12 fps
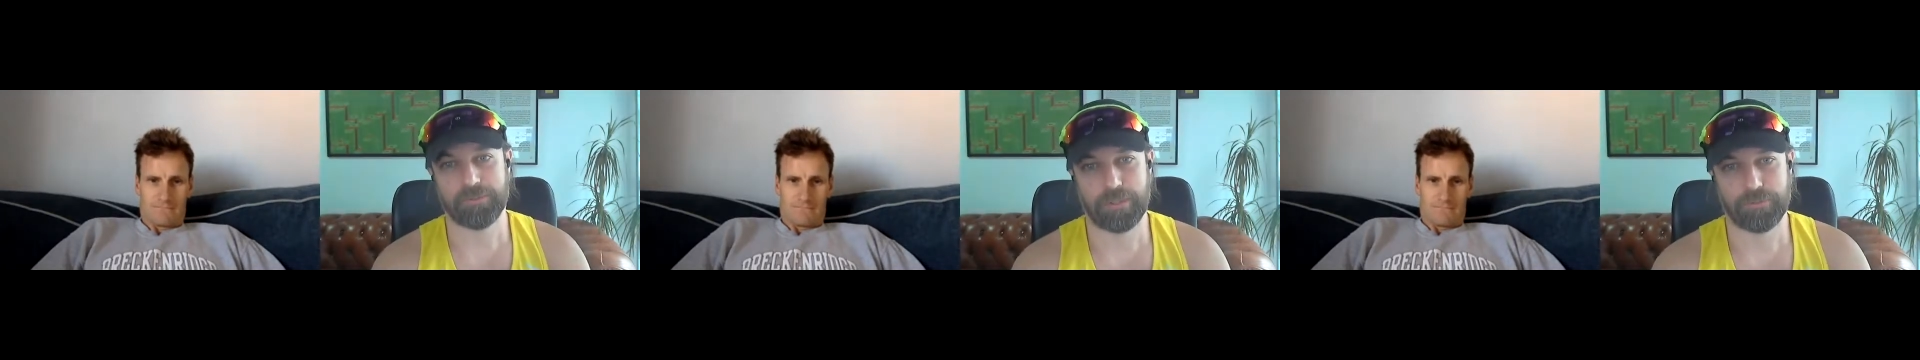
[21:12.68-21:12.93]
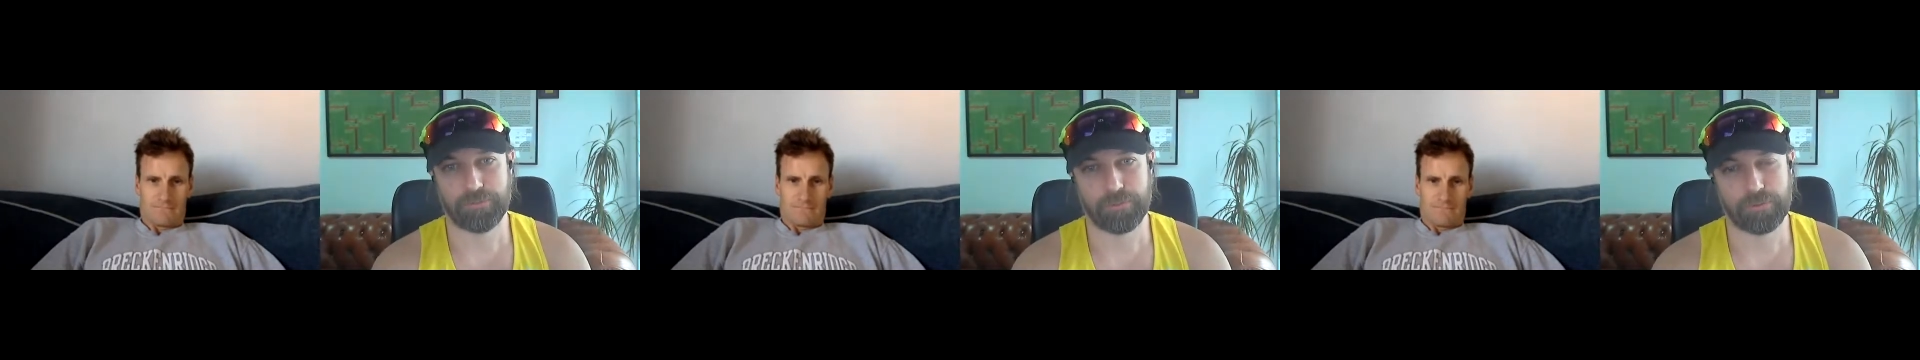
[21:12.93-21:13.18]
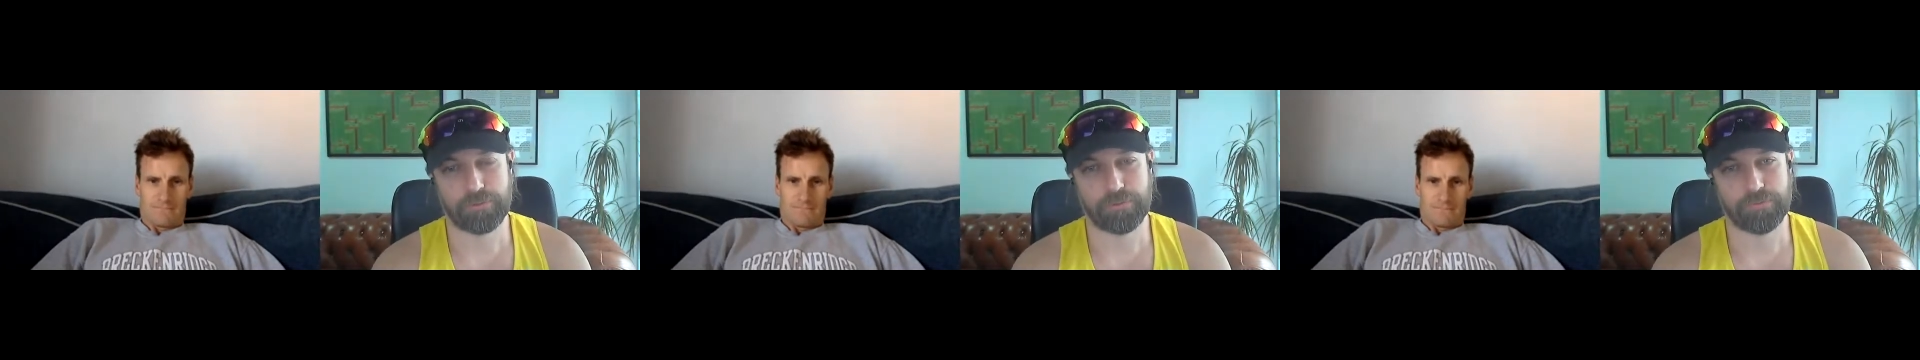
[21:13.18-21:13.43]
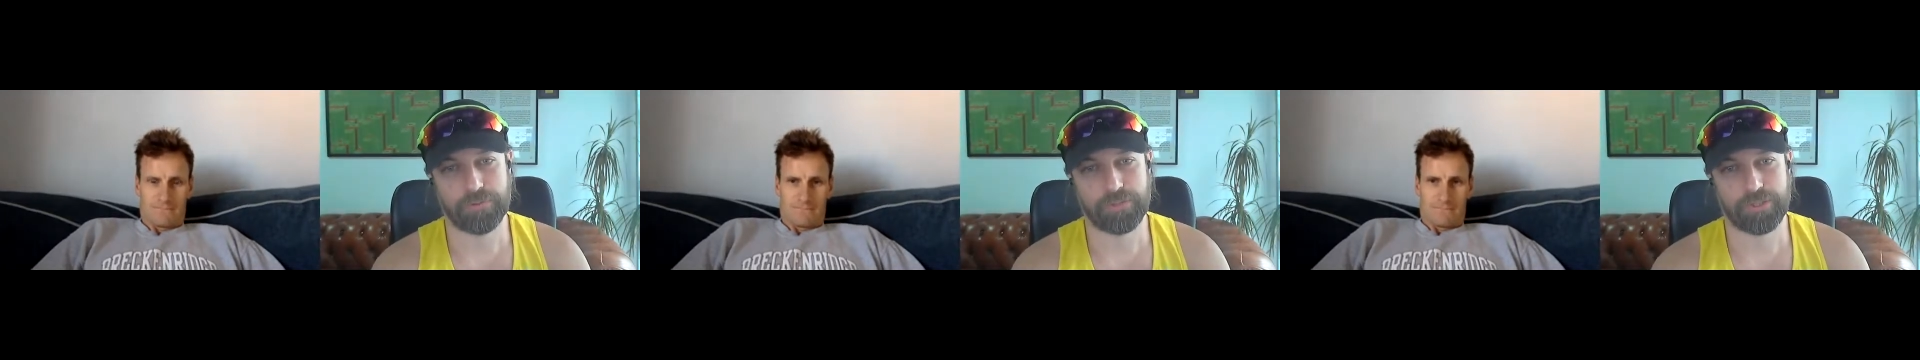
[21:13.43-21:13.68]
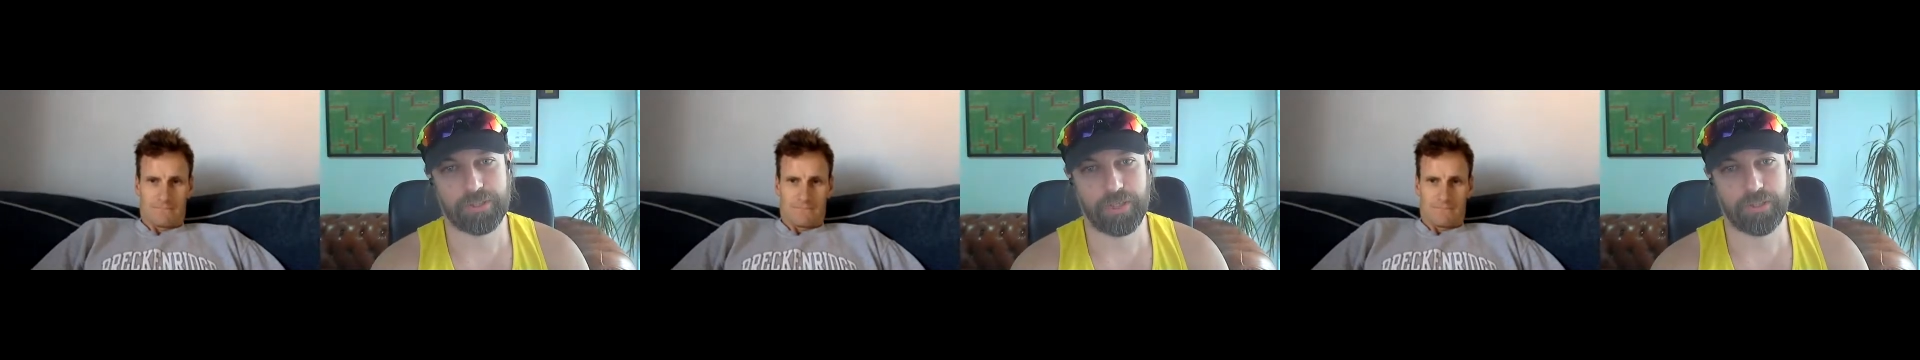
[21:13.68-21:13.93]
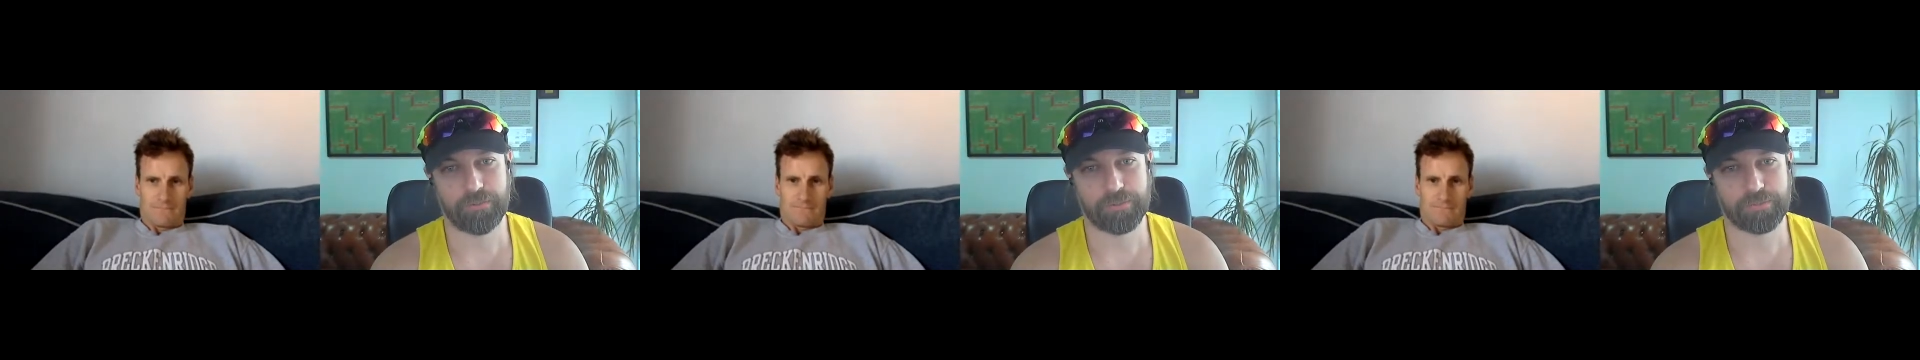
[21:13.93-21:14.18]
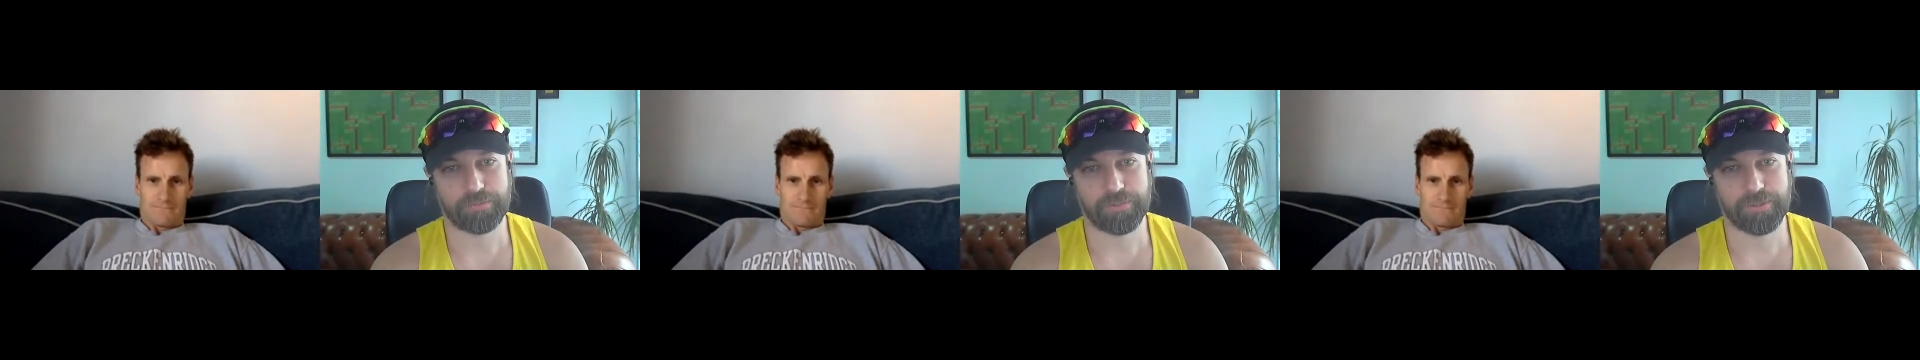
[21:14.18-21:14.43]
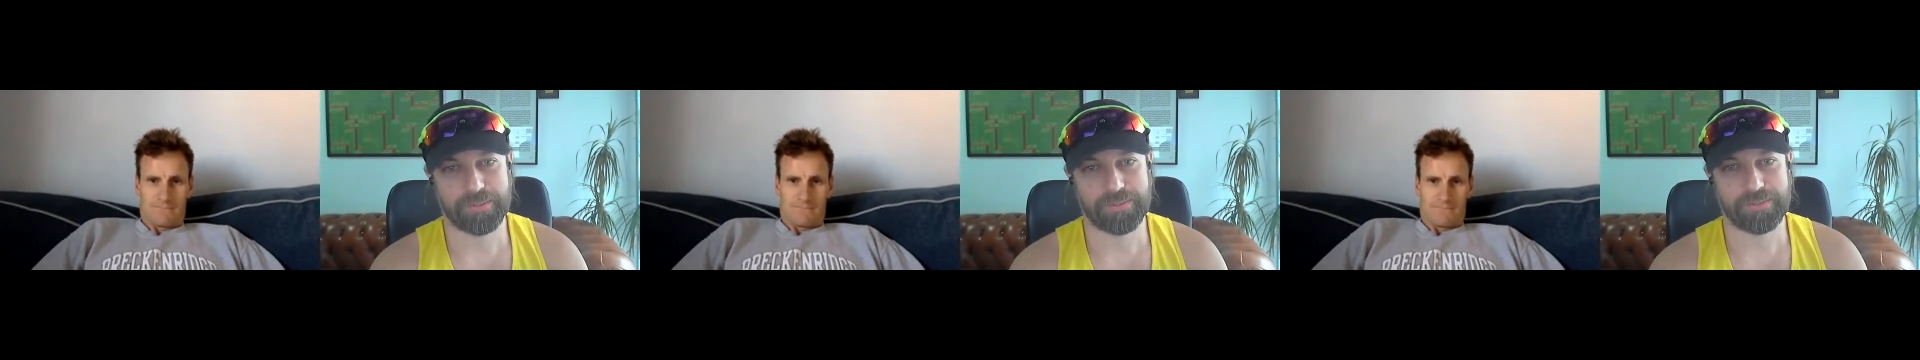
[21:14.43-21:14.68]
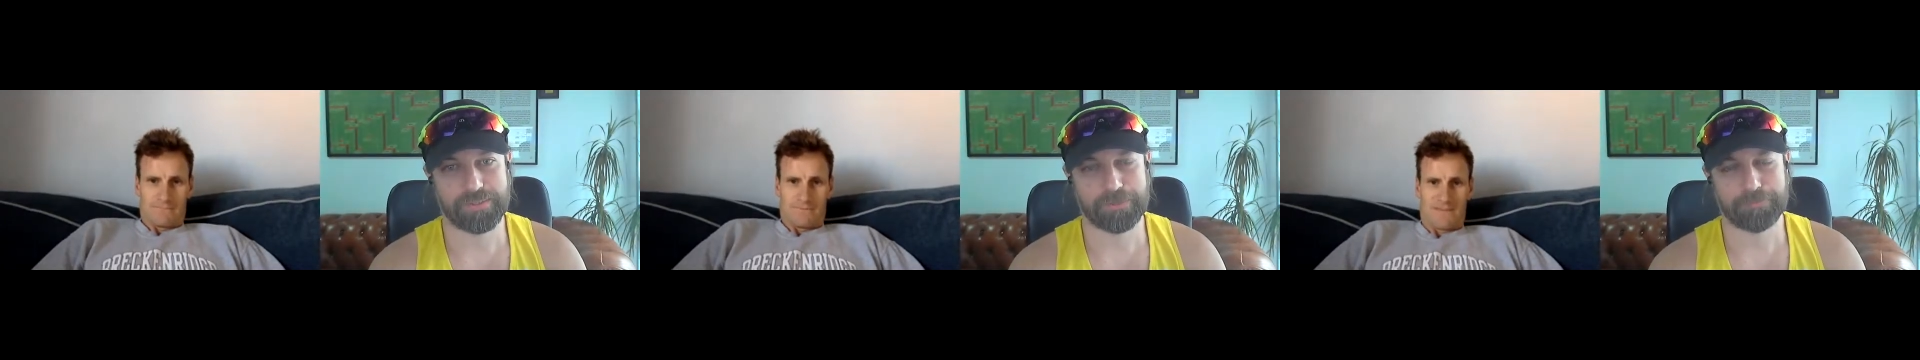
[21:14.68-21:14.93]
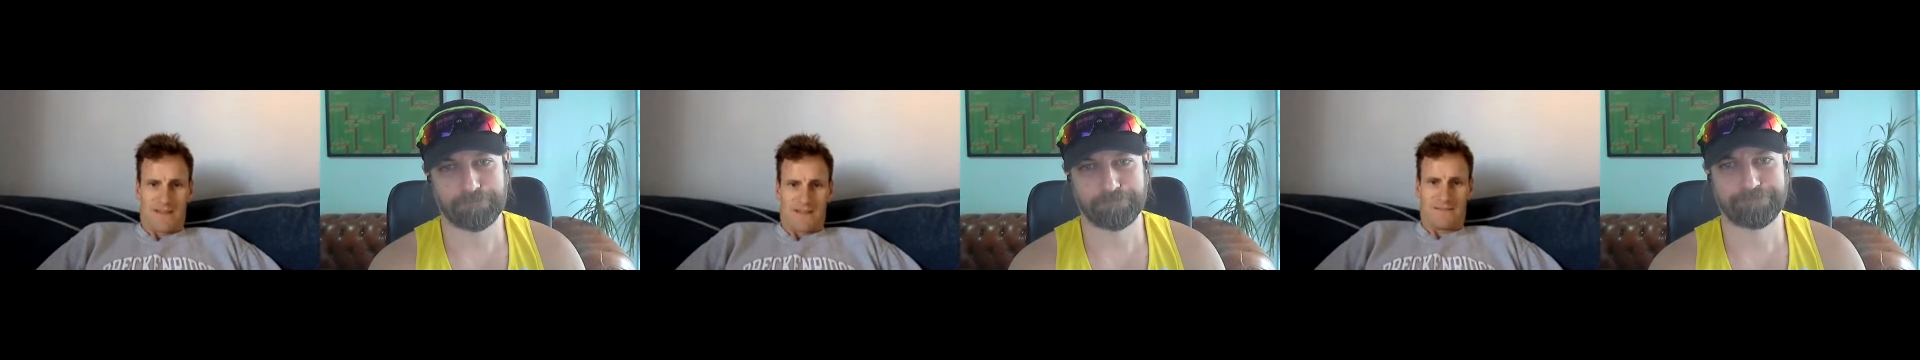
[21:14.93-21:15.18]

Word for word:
Speaker 1: love to talk to you for 10 hours, but. Um,